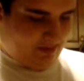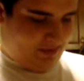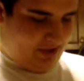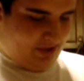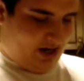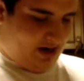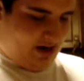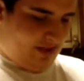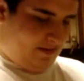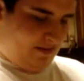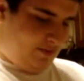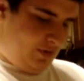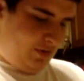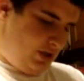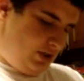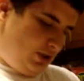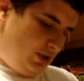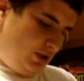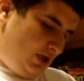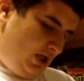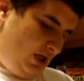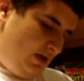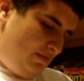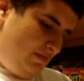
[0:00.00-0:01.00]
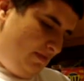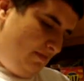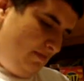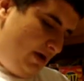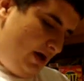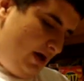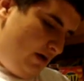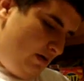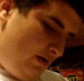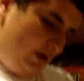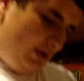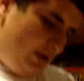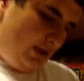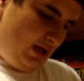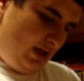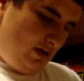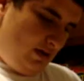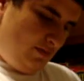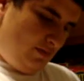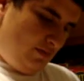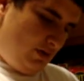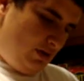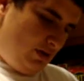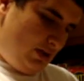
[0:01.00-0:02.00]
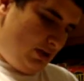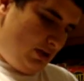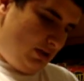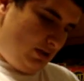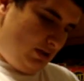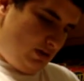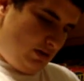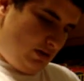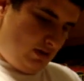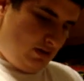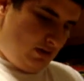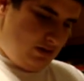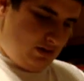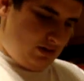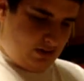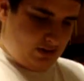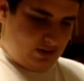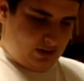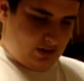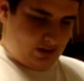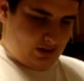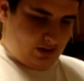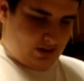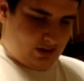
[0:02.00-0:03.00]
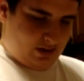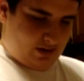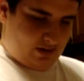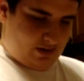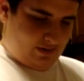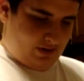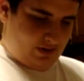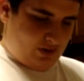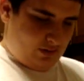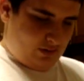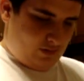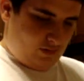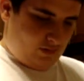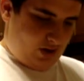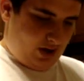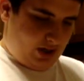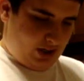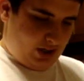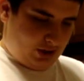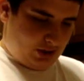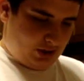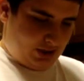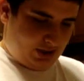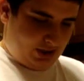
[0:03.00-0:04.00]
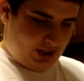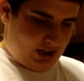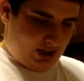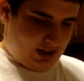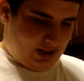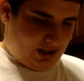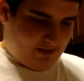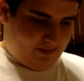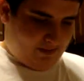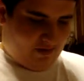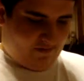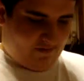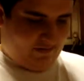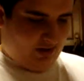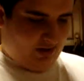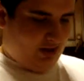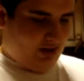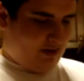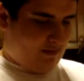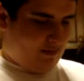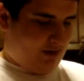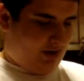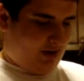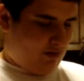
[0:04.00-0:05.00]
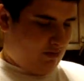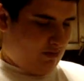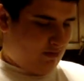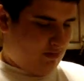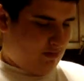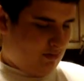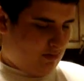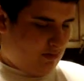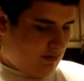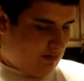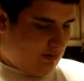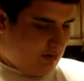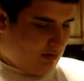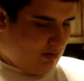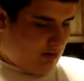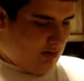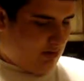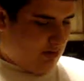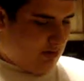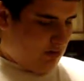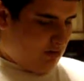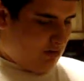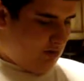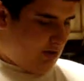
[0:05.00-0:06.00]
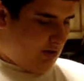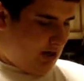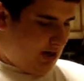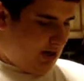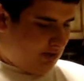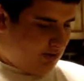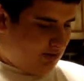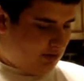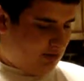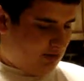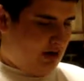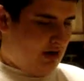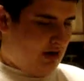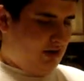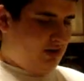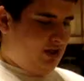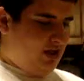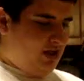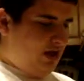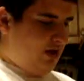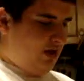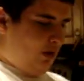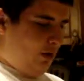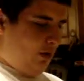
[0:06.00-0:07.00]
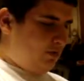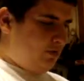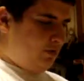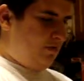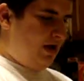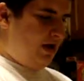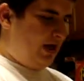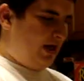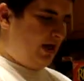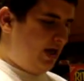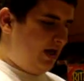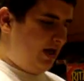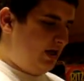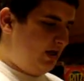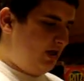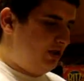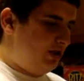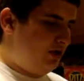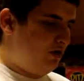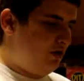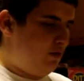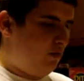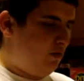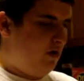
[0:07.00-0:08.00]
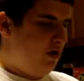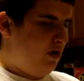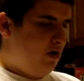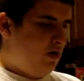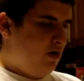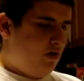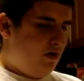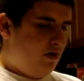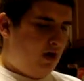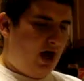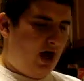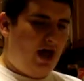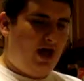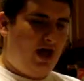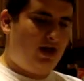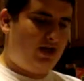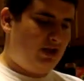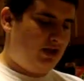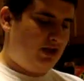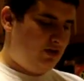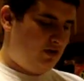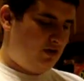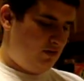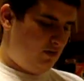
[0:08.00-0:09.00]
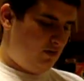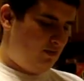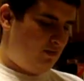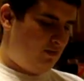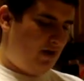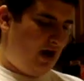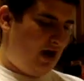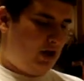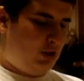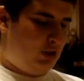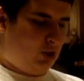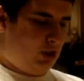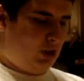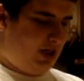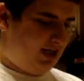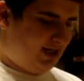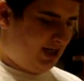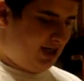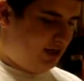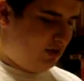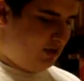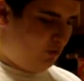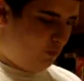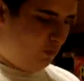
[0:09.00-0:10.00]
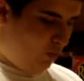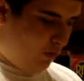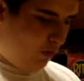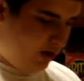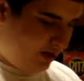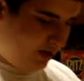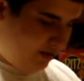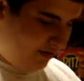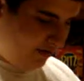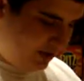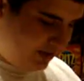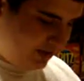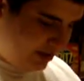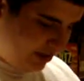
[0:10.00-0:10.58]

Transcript: a pain in the butt just to keep the battery in there, but if you do it right, it should stay in there perfectly. There we go. Okay, so now that the grips are back, and I like to do, my trick is I do one on the